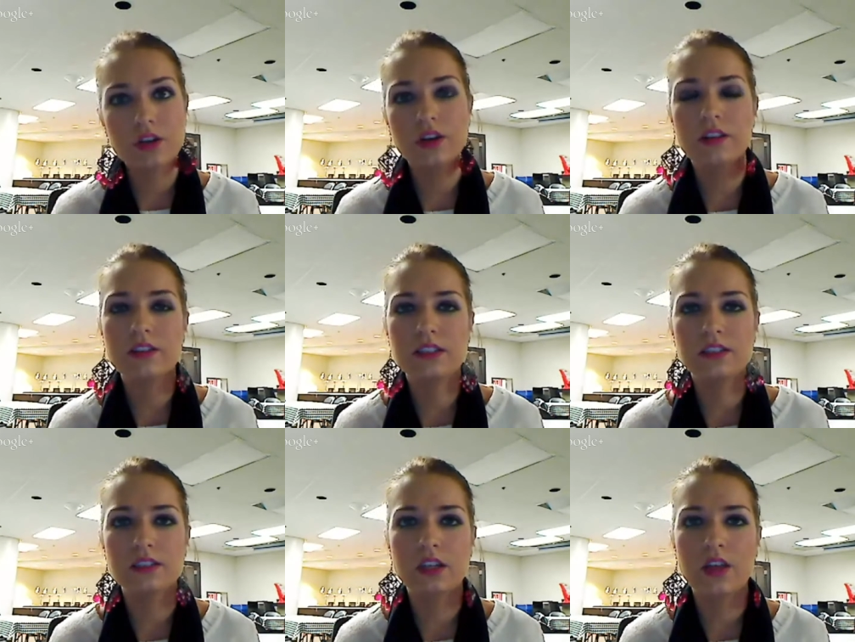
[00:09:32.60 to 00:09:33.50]
started the
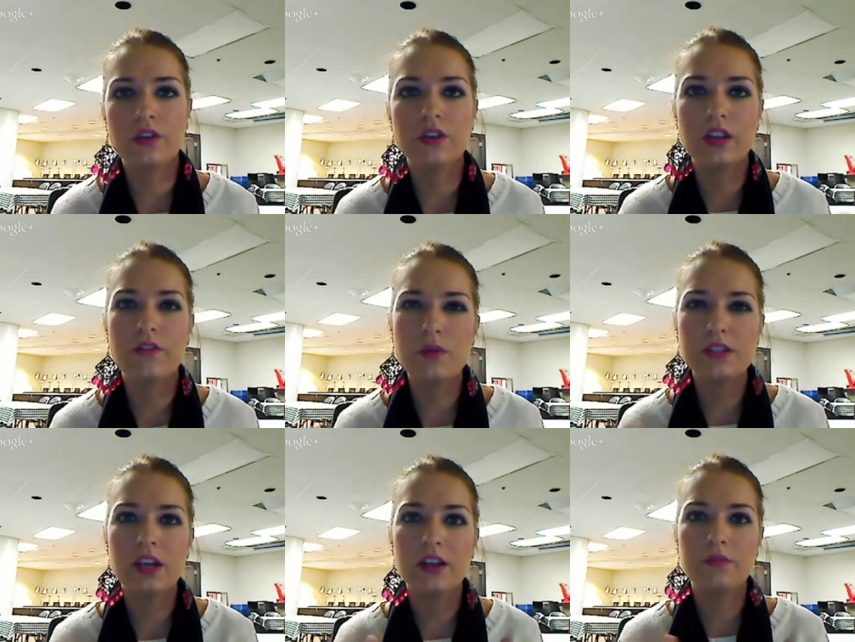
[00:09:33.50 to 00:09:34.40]
season together, and they've
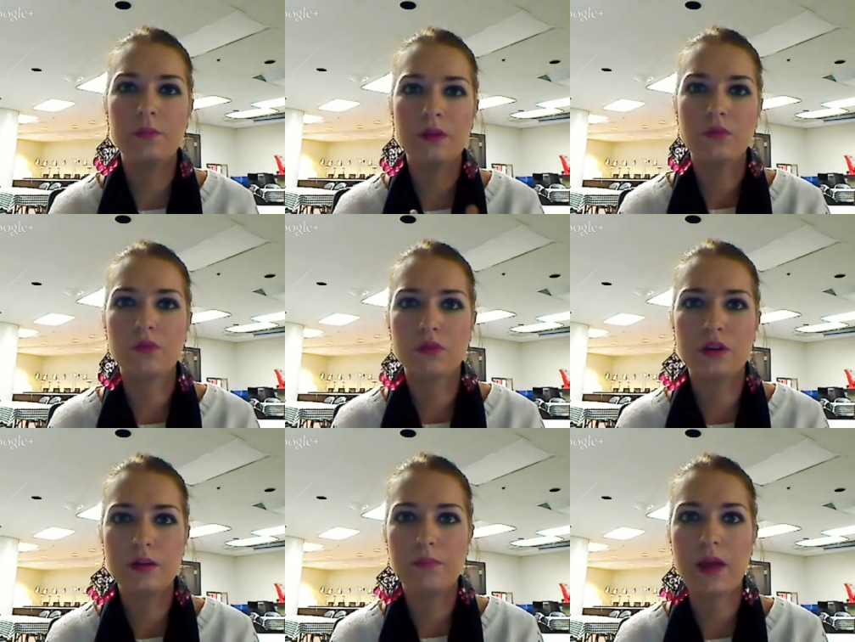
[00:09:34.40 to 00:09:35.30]
always kind of been
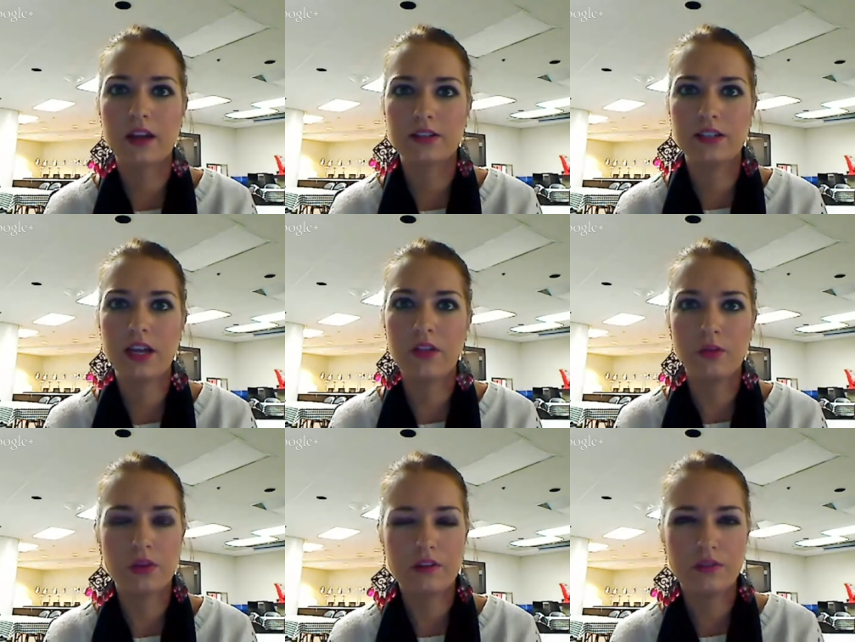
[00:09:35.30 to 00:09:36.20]
reverted back
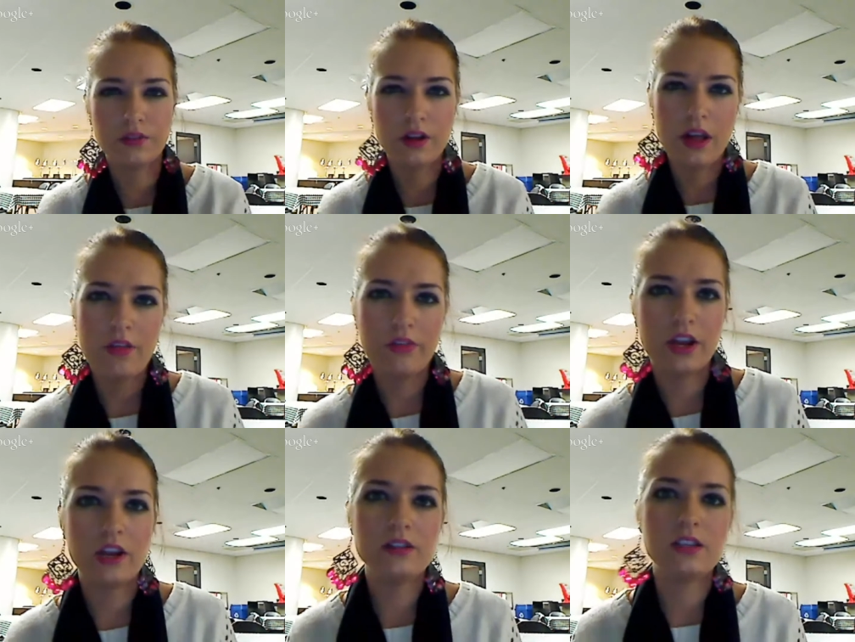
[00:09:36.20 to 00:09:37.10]
together. Whenever
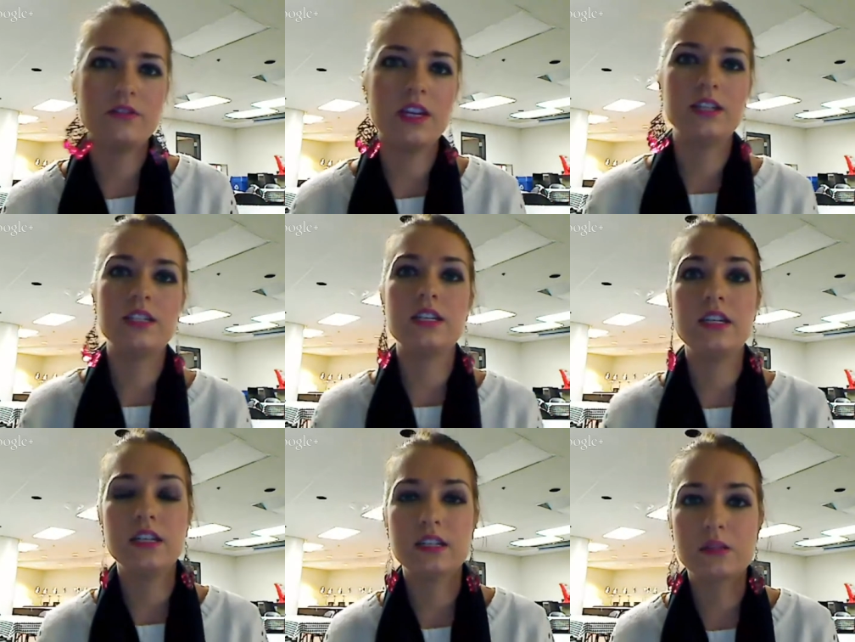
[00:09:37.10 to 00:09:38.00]
the Coyotes have tended to
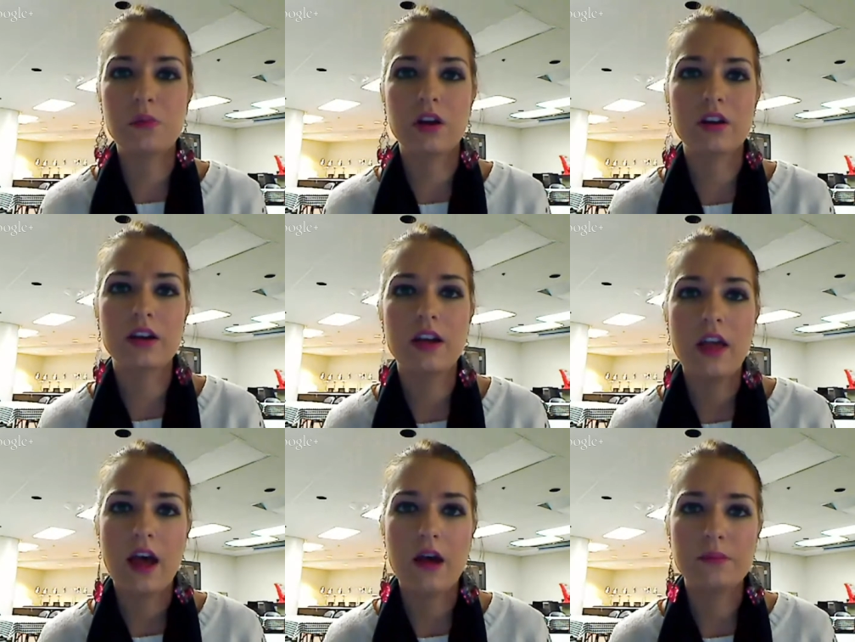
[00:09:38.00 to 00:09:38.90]
need a spark,
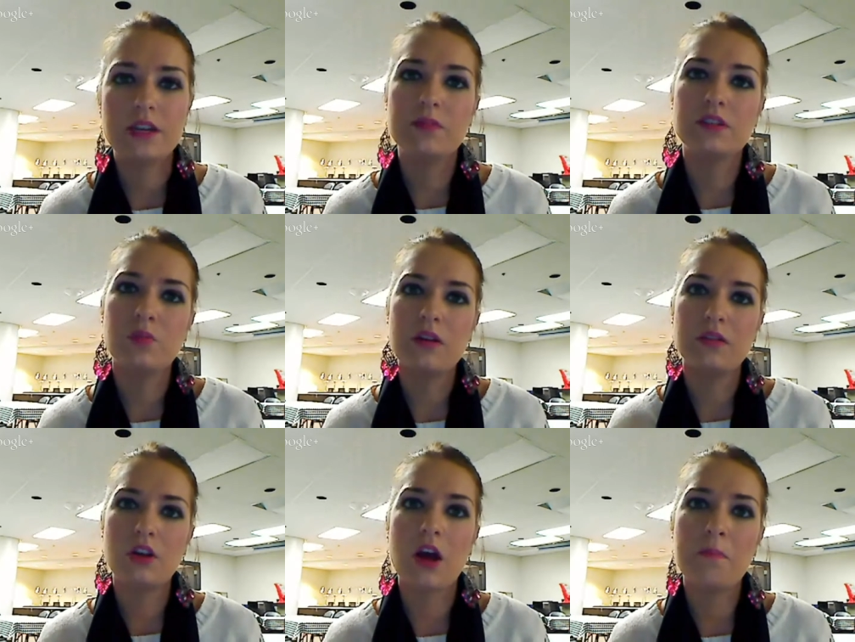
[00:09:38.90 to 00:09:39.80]
Tibbetts
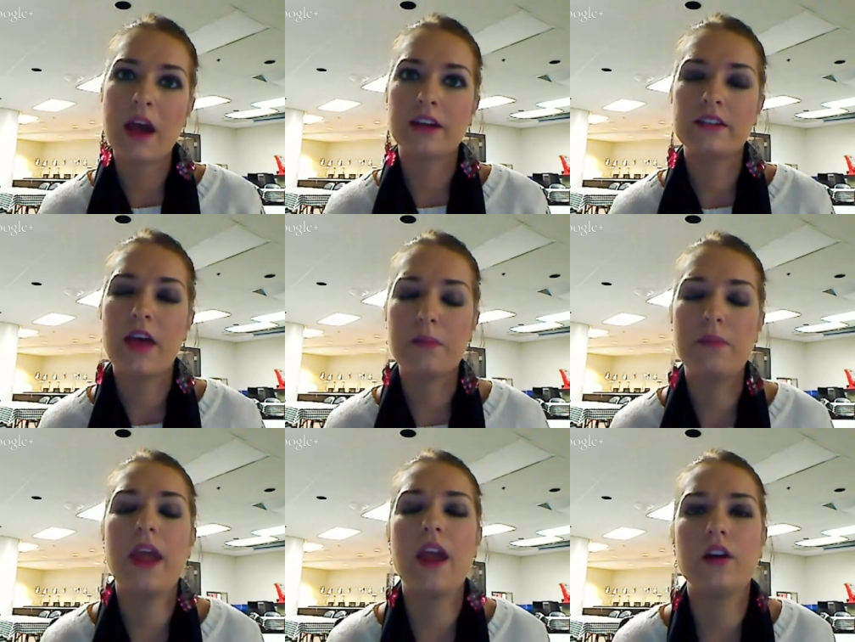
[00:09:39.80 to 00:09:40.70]
went gone back to
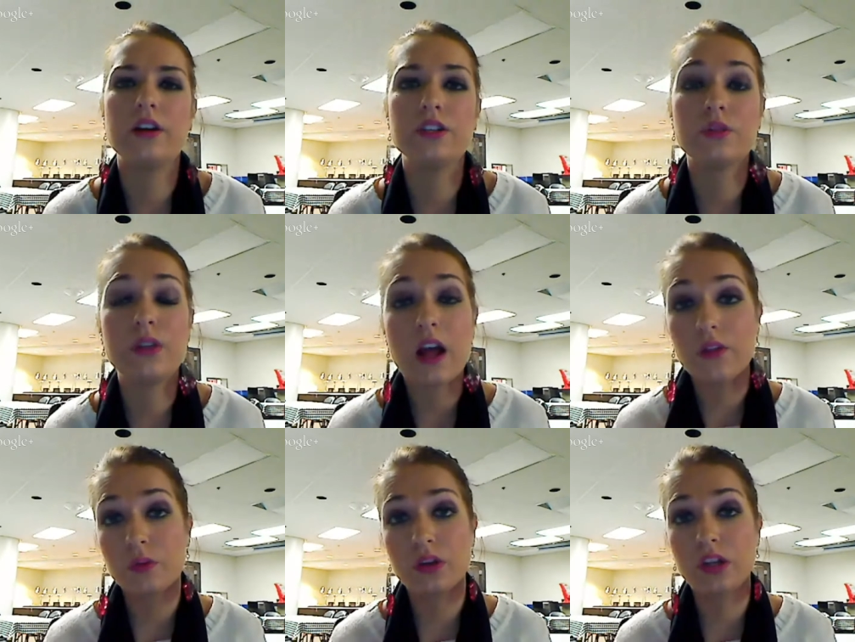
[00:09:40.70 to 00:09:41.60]
that pair, and so
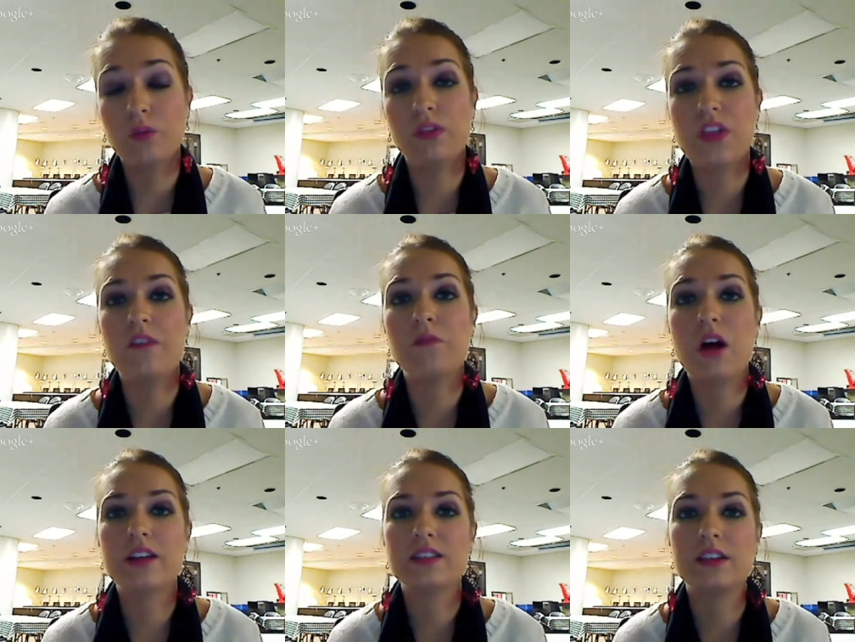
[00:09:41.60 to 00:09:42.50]
now they're working with Dave
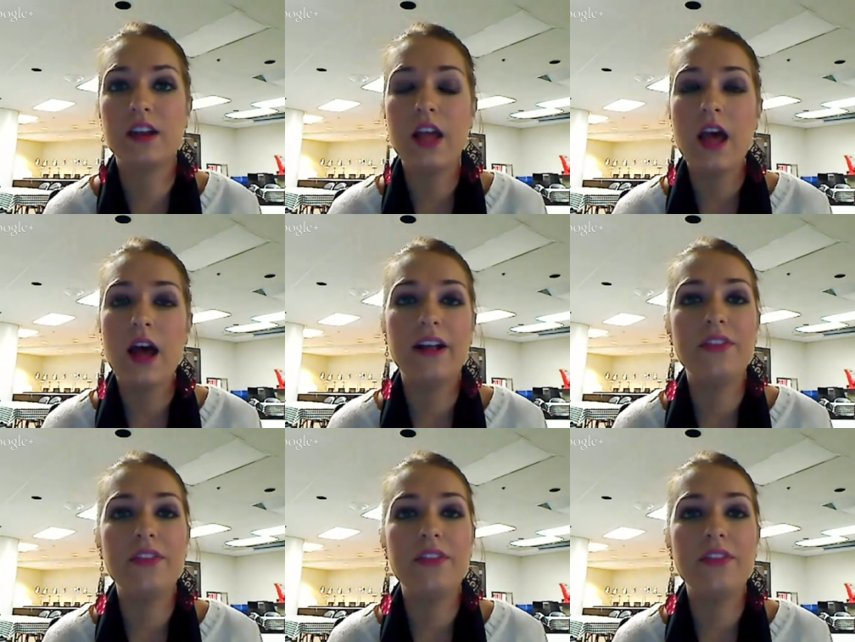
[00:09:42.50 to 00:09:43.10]
Moss, and